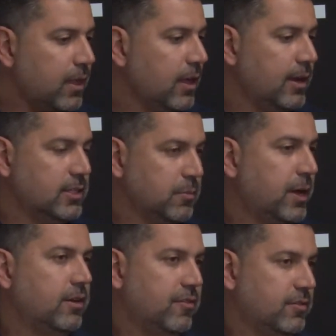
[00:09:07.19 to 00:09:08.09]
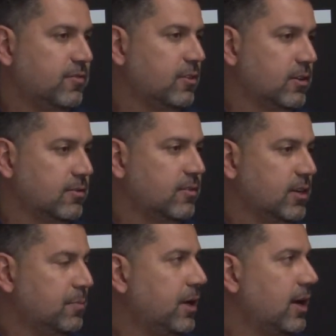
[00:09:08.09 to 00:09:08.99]
And it's a benefit for
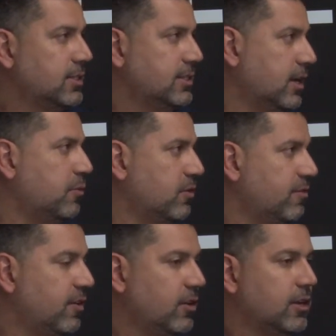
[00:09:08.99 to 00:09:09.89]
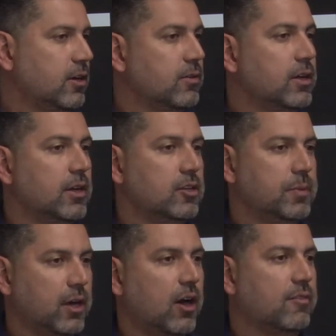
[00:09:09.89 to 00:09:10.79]
the Epoxytec portfolio to
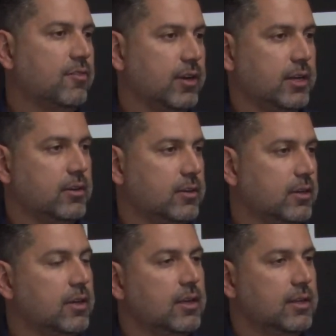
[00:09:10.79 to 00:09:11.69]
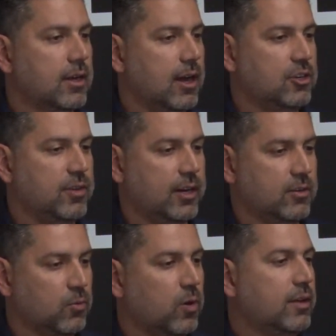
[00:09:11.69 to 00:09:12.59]
be offering the
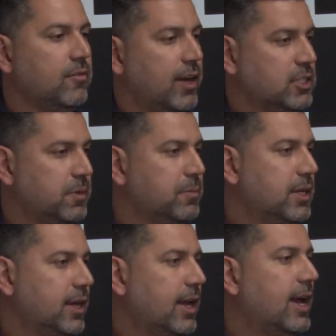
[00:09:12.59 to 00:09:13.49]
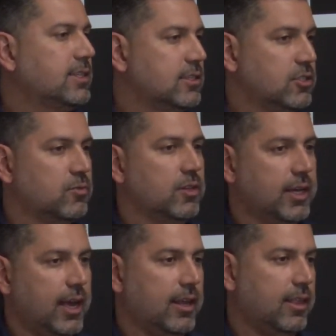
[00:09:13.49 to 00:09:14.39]
contractor one investment, but they get access to
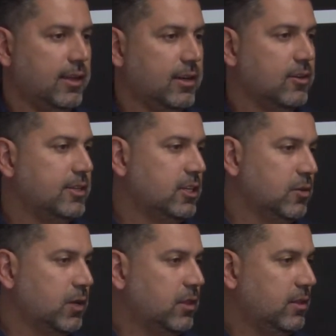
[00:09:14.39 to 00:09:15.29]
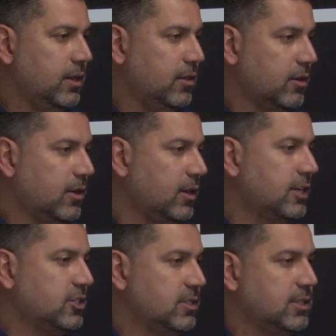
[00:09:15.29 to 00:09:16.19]
really anything that they're dealing with, either
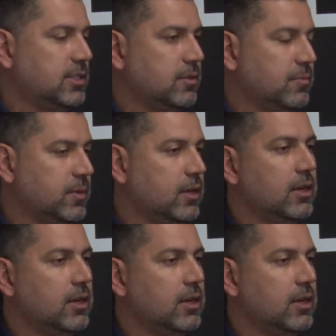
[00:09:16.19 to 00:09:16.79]
collection system,